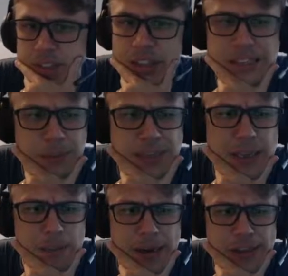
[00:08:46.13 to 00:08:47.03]
something to
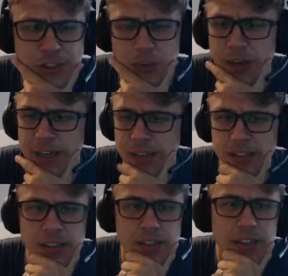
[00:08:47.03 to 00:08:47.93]
keep in mind too, I
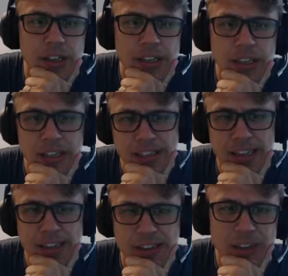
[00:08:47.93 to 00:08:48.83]
guess, is
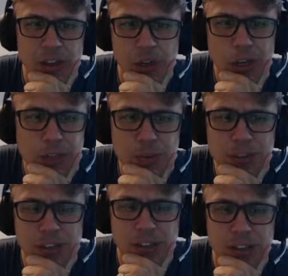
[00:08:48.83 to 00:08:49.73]
that
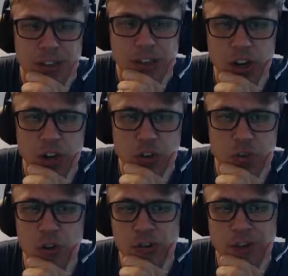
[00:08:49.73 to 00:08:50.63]
ultimately cards with
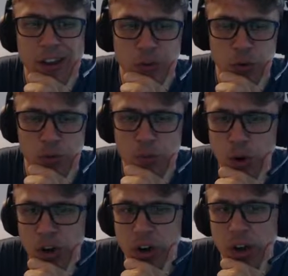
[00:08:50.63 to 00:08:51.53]
more fans are worth
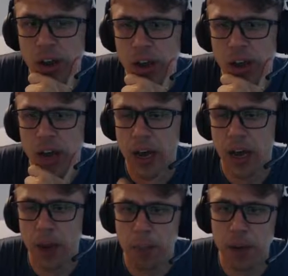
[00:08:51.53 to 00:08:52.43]
more.
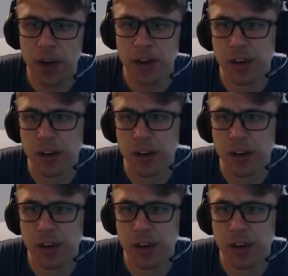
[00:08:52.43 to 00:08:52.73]
But